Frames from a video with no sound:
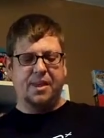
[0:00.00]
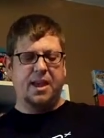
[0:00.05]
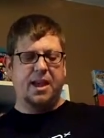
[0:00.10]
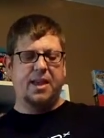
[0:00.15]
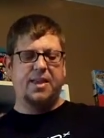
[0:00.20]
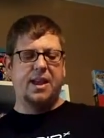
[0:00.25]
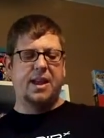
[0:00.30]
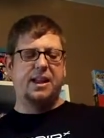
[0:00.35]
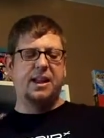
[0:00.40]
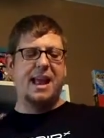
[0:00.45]

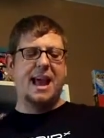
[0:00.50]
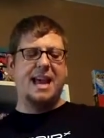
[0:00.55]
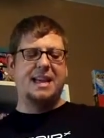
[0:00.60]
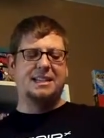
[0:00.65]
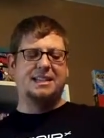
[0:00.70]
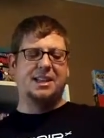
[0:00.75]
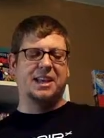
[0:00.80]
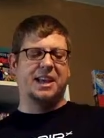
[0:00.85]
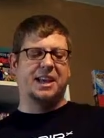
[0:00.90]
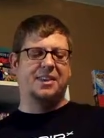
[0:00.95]
And then
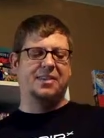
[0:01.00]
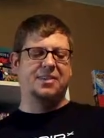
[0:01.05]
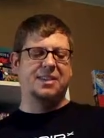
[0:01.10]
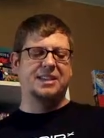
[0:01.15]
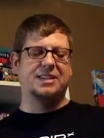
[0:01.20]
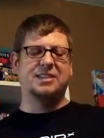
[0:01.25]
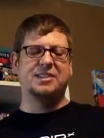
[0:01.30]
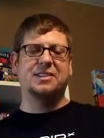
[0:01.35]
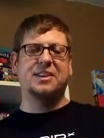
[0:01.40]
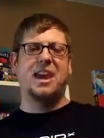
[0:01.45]
lastly,
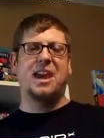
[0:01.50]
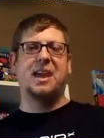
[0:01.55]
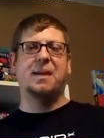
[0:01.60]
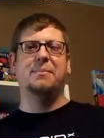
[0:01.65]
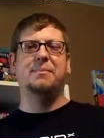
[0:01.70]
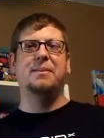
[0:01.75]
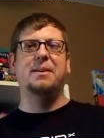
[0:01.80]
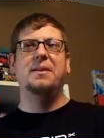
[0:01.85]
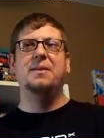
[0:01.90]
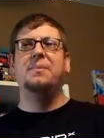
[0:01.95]
this
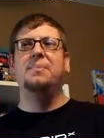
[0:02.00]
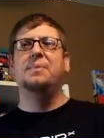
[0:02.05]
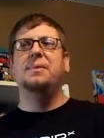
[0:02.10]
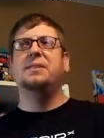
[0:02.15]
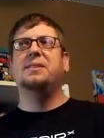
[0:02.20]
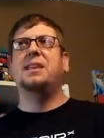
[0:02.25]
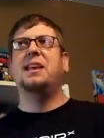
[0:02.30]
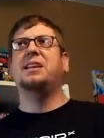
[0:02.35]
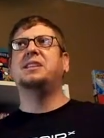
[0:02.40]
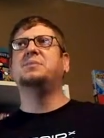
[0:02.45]
game
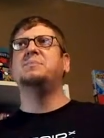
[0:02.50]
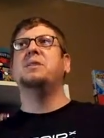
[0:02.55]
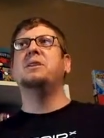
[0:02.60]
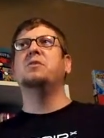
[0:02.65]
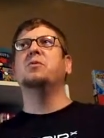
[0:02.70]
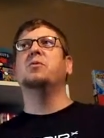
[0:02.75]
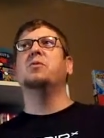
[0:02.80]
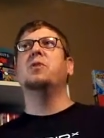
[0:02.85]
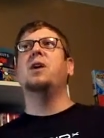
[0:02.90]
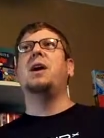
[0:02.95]
takes me
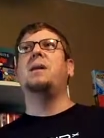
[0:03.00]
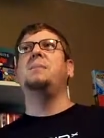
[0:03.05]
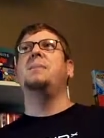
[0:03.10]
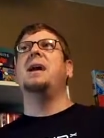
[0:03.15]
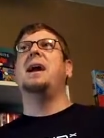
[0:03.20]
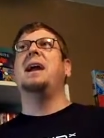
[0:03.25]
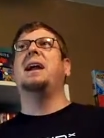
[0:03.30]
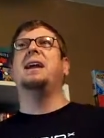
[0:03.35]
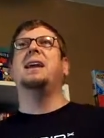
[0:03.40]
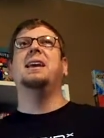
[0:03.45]
right
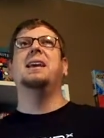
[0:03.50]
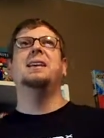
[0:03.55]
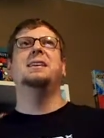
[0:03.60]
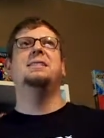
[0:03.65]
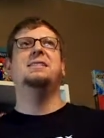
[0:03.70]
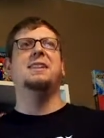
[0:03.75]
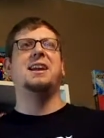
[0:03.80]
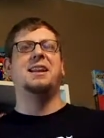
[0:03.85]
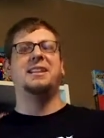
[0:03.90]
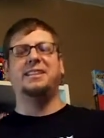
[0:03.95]
back
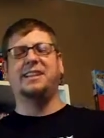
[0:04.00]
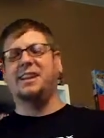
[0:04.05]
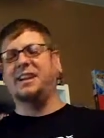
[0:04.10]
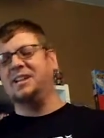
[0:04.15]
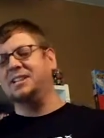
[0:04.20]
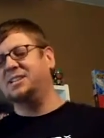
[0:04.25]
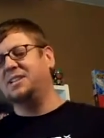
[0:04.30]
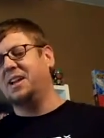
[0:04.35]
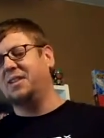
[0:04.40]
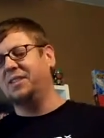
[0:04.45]
to
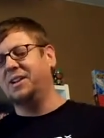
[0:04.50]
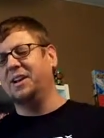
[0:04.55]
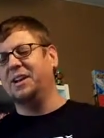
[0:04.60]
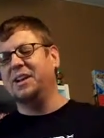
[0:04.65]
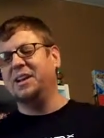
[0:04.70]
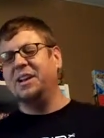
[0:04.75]
1987.